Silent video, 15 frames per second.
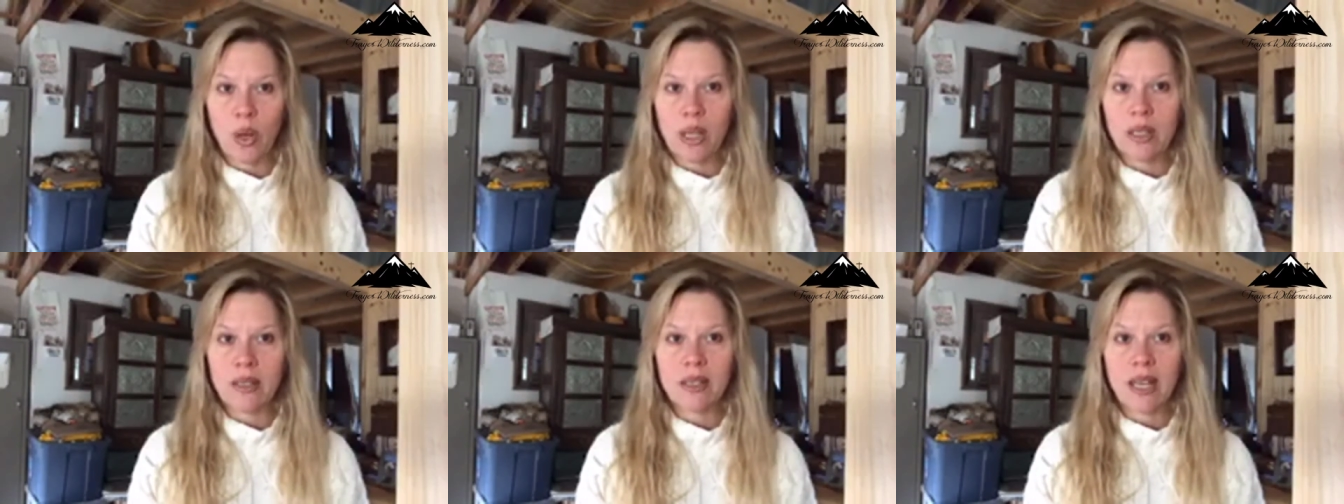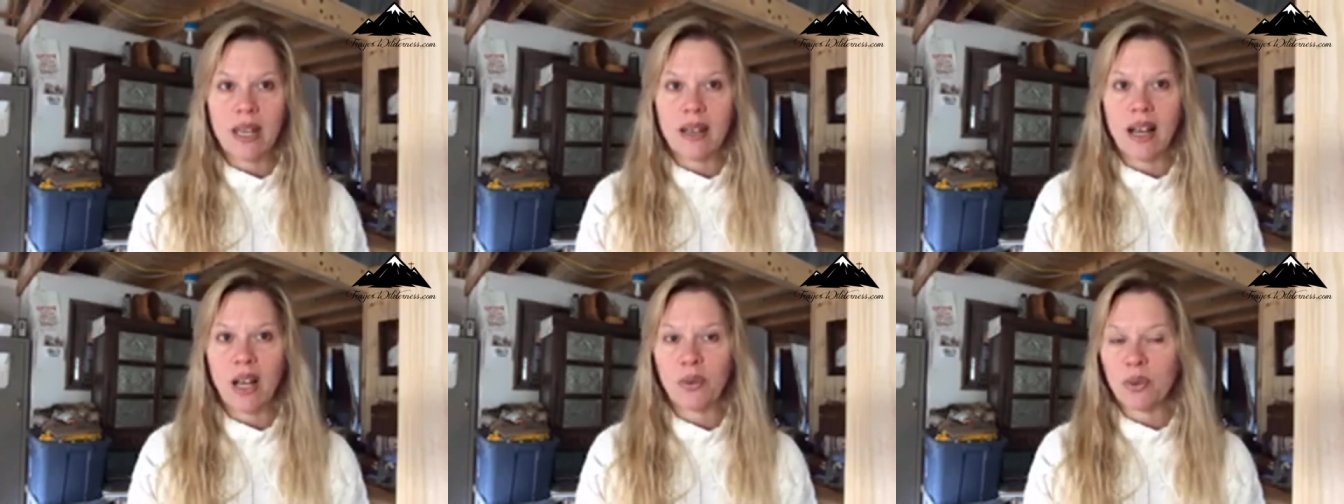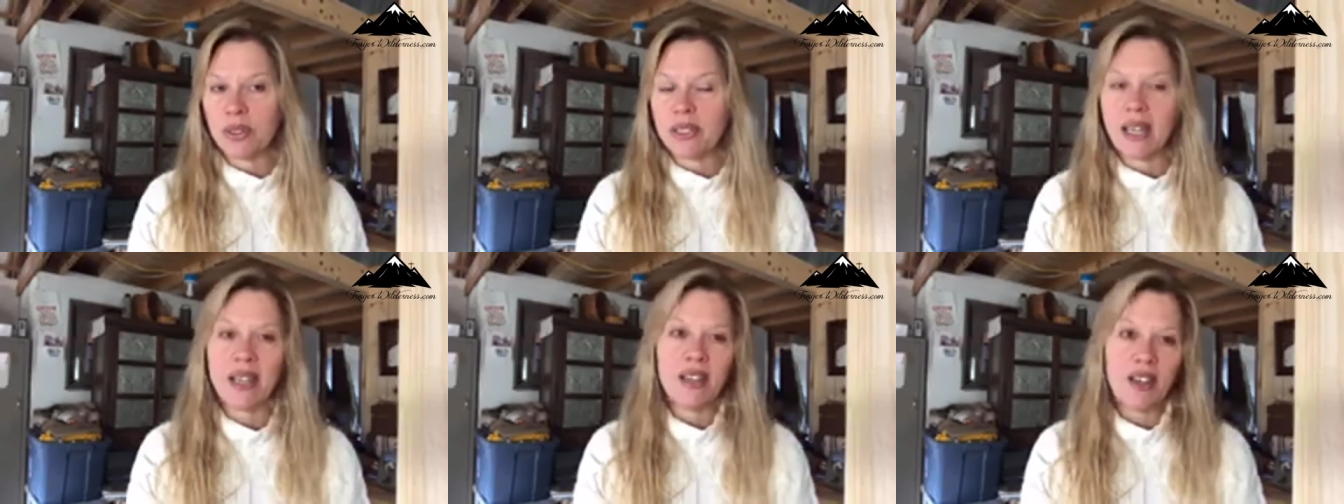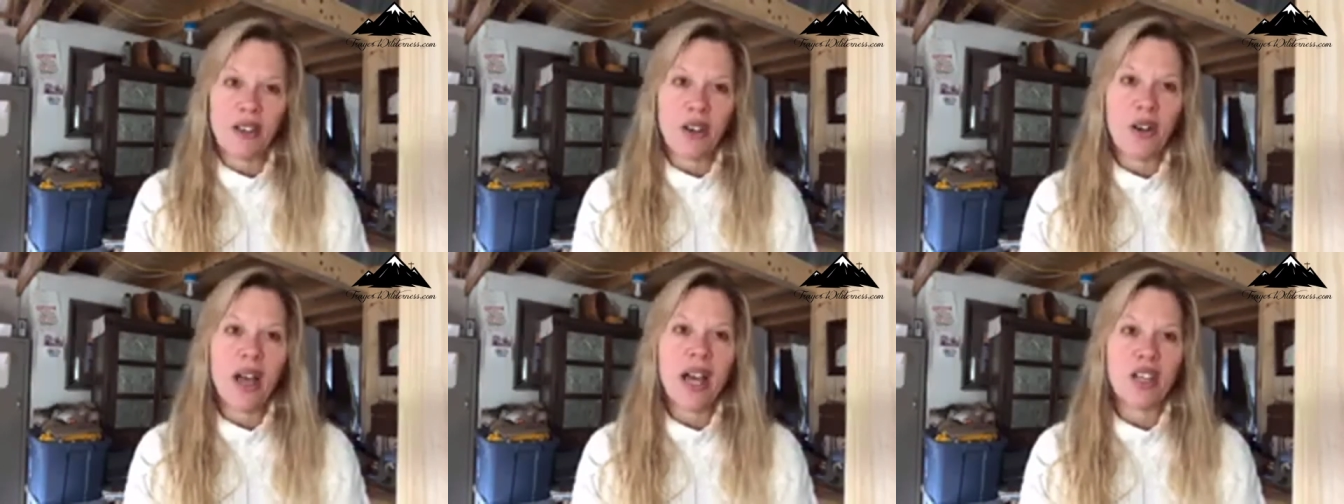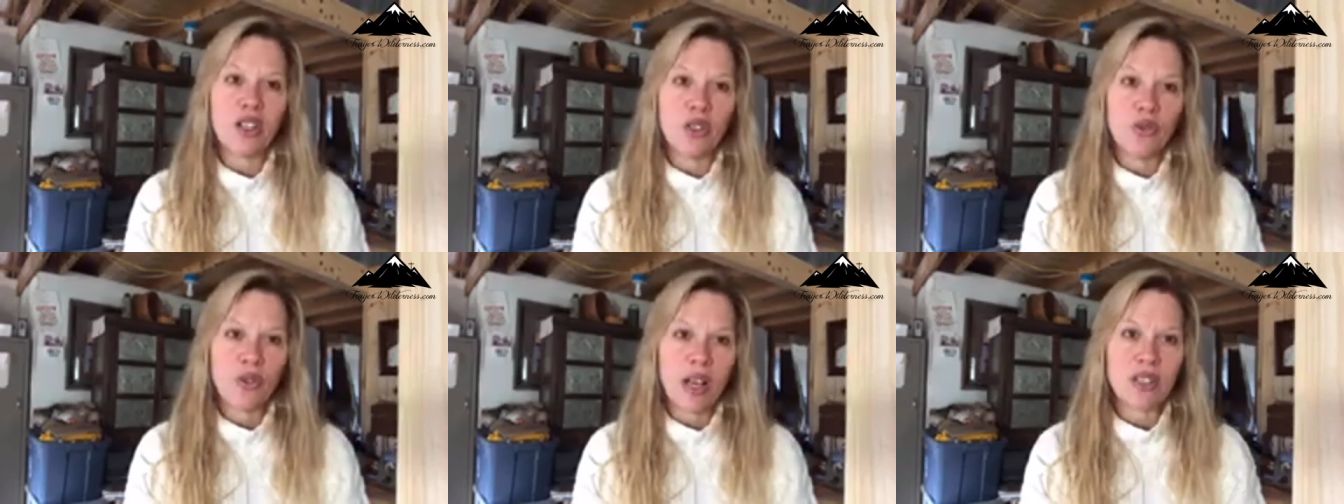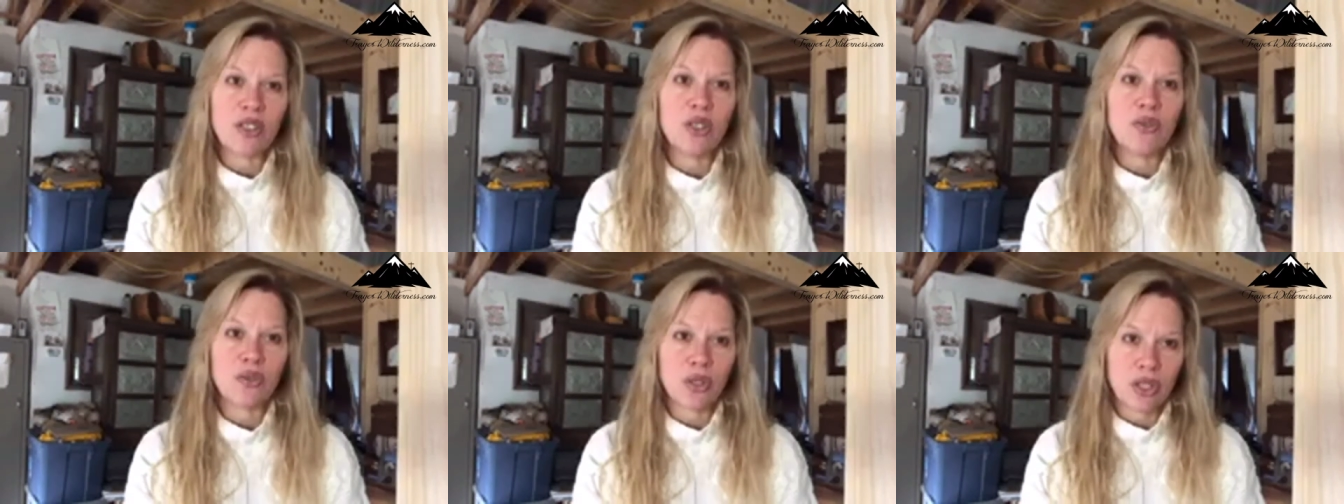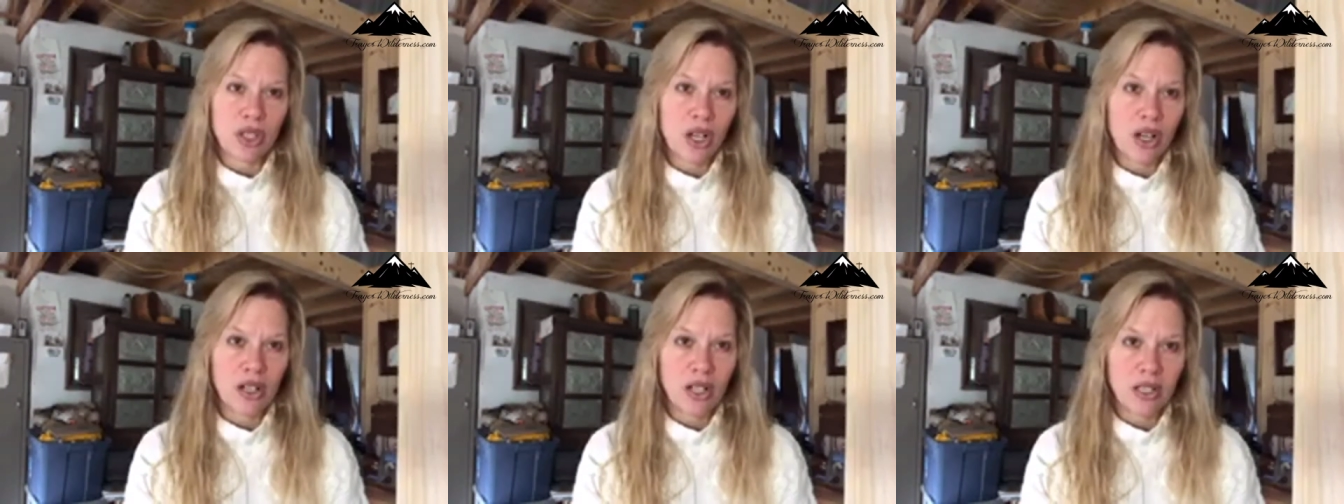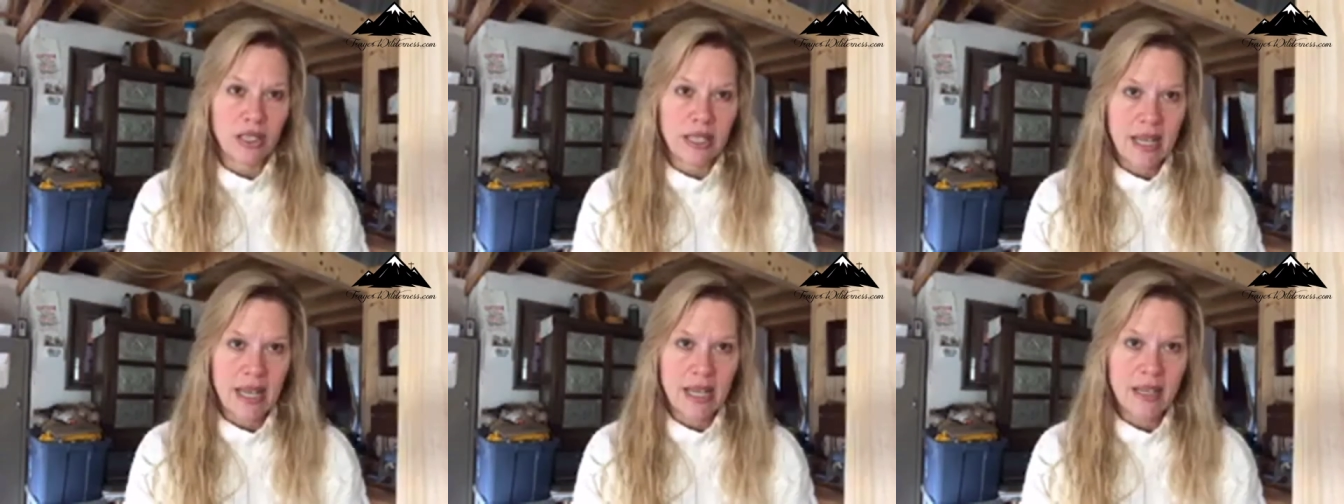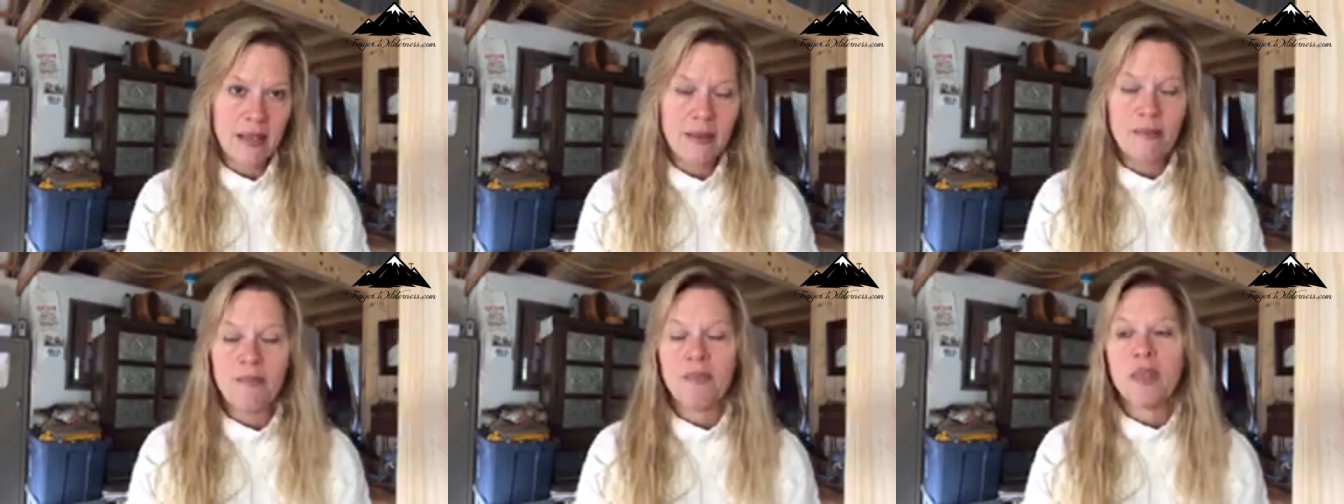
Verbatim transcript: One that I will say, "No, go ahead, you rest. You've worked hard all day."